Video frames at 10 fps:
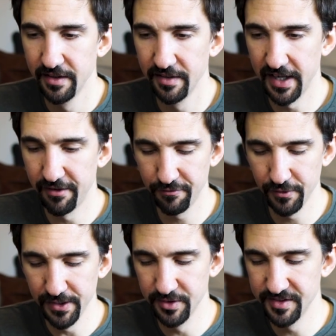that
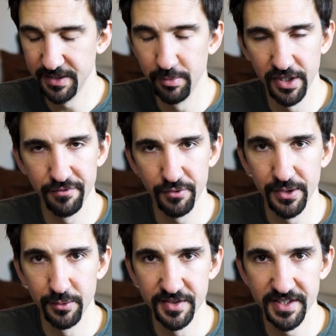frequency by
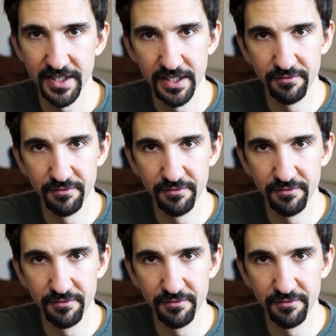frequency